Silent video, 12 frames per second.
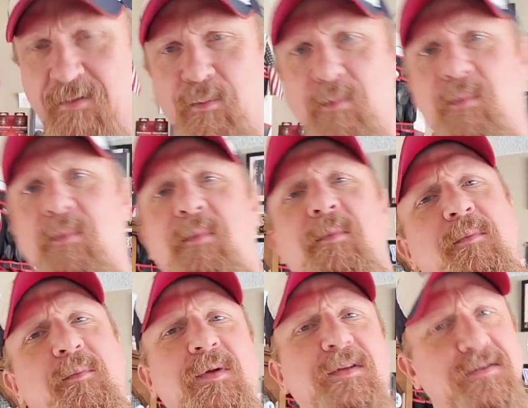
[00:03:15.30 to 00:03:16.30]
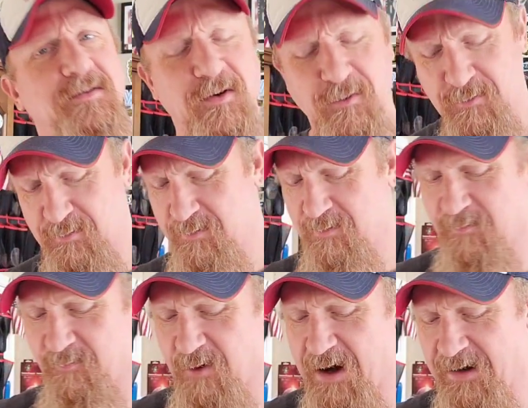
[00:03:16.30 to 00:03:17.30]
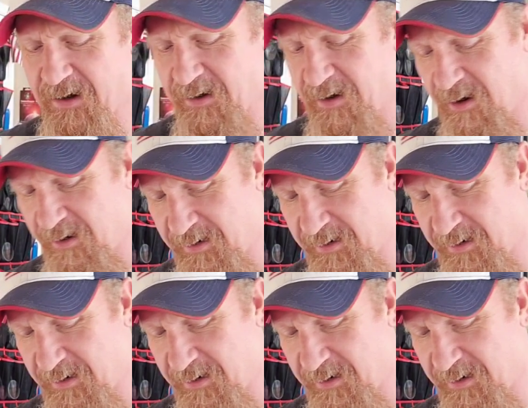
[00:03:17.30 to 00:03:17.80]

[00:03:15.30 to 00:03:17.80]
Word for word: but there's no writing on